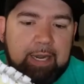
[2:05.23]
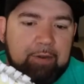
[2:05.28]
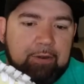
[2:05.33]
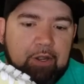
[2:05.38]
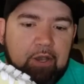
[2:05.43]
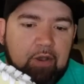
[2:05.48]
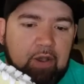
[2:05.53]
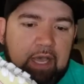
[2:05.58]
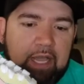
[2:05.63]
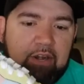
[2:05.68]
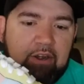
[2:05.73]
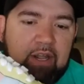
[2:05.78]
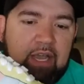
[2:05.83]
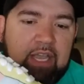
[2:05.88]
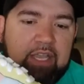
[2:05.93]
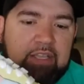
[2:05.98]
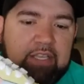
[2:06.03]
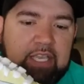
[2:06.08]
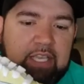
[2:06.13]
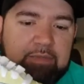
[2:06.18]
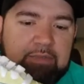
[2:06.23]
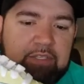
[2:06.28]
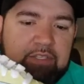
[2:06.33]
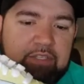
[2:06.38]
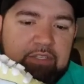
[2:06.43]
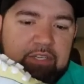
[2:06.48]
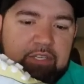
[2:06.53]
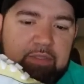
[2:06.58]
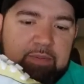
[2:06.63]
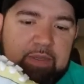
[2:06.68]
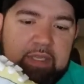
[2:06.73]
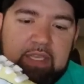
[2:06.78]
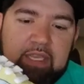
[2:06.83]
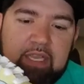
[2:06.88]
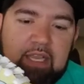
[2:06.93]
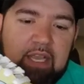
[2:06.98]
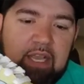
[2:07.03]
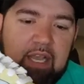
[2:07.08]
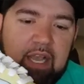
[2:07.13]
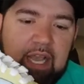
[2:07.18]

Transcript: I don't know. I don't know how you keep these crispy.